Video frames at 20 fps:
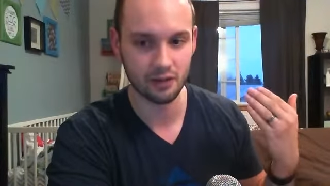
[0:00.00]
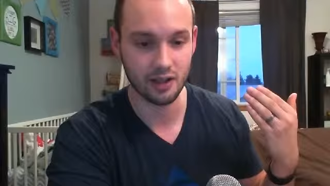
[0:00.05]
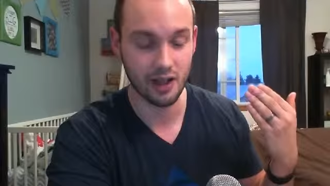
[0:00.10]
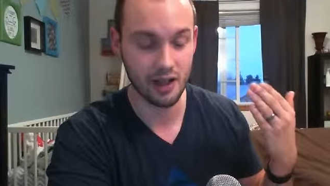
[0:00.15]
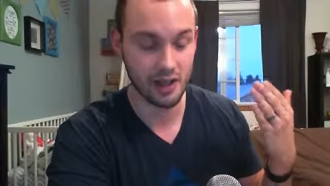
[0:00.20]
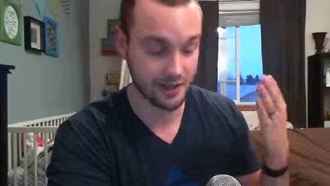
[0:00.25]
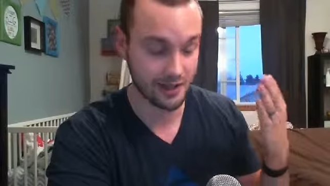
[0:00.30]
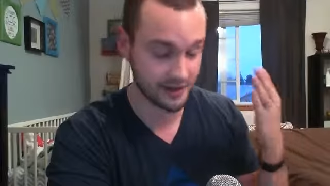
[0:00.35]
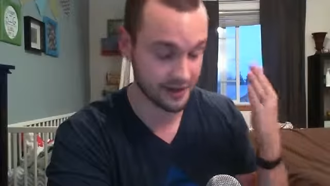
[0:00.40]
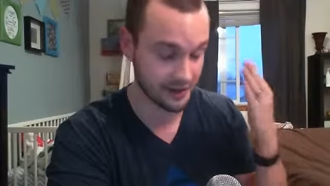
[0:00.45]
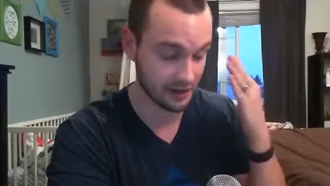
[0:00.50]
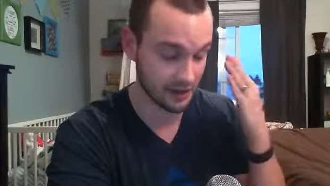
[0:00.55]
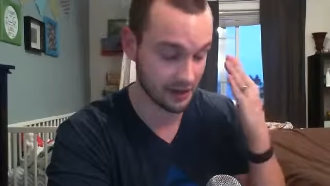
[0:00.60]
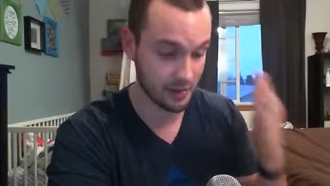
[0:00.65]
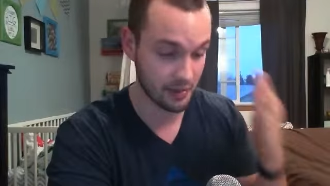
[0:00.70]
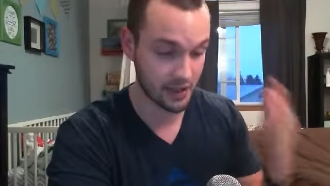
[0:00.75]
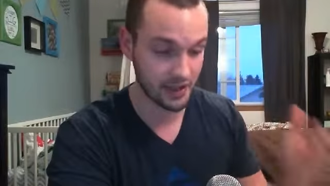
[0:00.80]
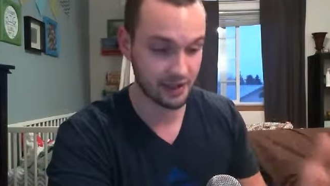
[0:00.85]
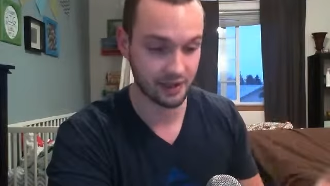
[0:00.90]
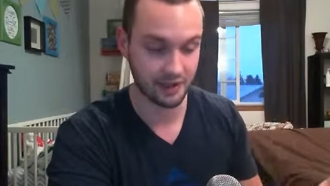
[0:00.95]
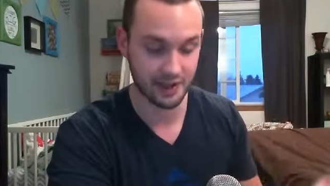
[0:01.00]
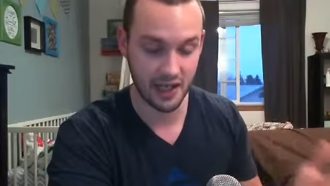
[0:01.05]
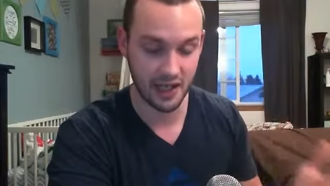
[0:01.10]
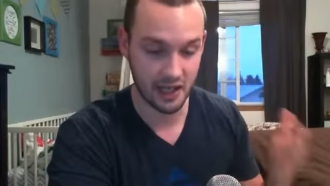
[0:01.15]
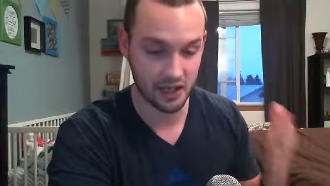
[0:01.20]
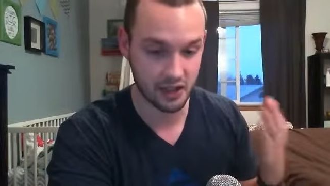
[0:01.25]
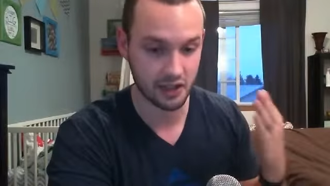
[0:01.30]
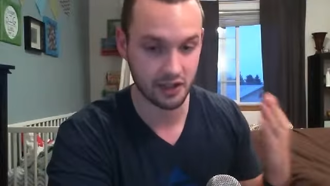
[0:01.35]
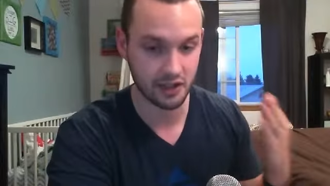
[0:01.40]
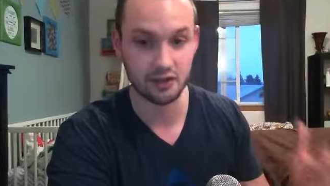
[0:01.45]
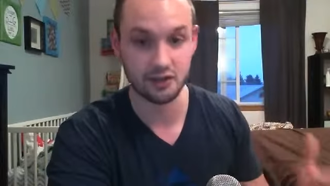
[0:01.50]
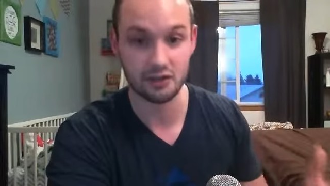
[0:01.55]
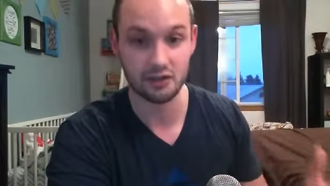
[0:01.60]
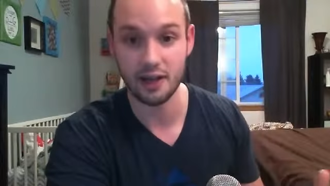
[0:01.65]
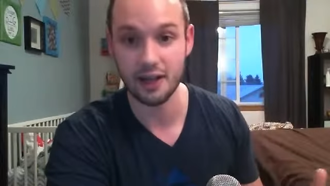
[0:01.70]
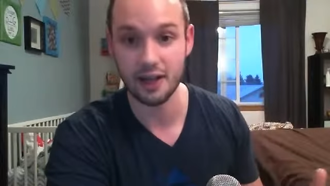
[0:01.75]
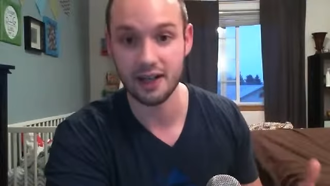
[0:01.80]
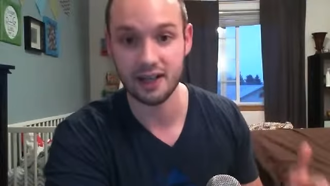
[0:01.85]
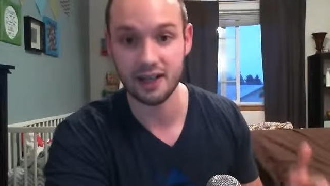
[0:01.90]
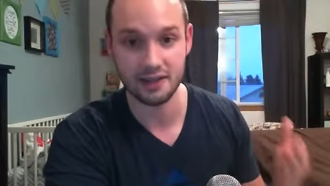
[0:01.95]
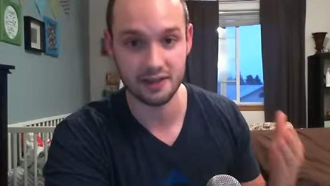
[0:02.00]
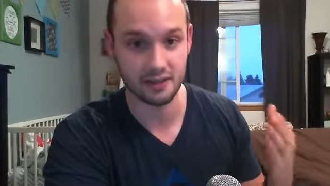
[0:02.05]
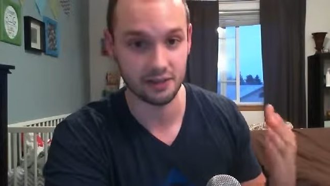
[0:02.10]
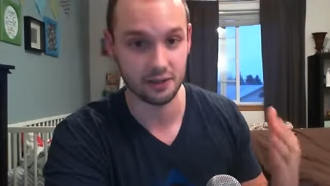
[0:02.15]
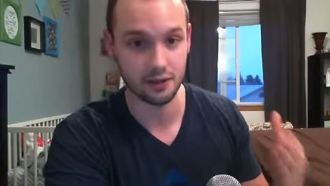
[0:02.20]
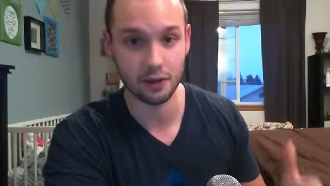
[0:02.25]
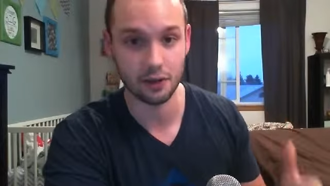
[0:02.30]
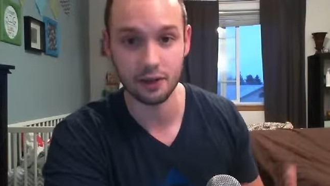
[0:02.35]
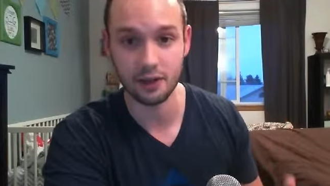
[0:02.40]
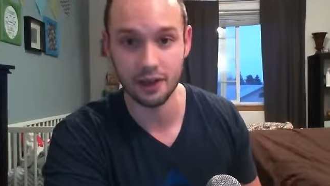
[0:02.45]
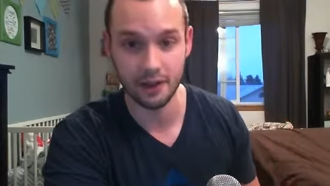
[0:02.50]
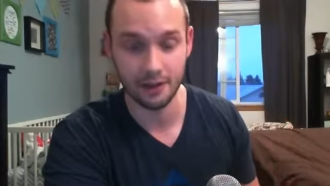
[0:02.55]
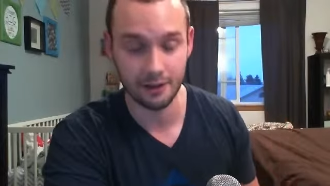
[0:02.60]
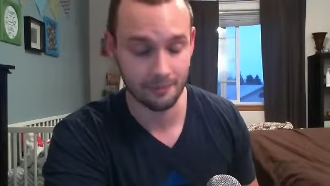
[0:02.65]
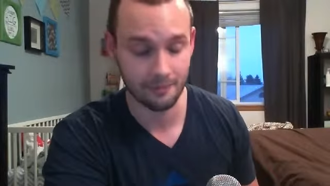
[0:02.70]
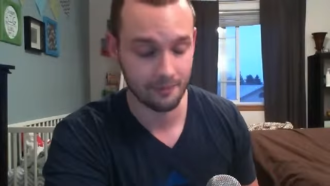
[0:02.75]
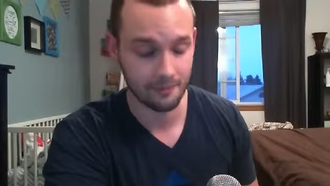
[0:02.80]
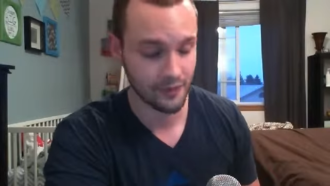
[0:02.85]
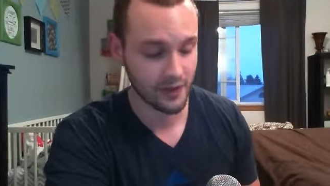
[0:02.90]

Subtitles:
constantly be engaging in trainings and learning.